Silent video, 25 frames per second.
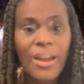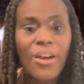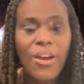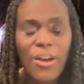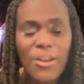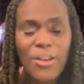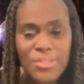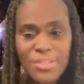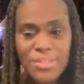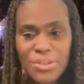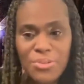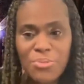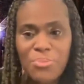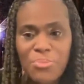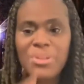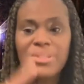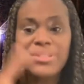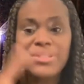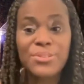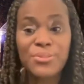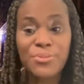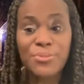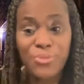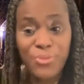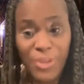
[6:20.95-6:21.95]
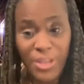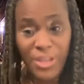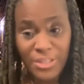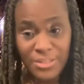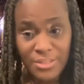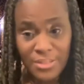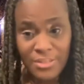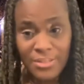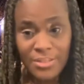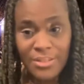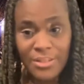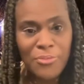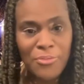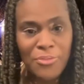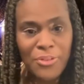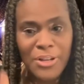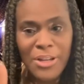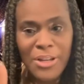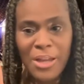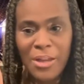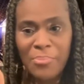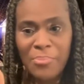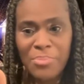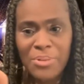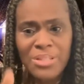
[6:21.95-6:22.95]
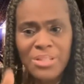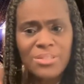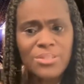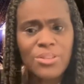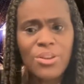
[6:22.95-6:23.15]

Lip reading: also was the fixer for companies.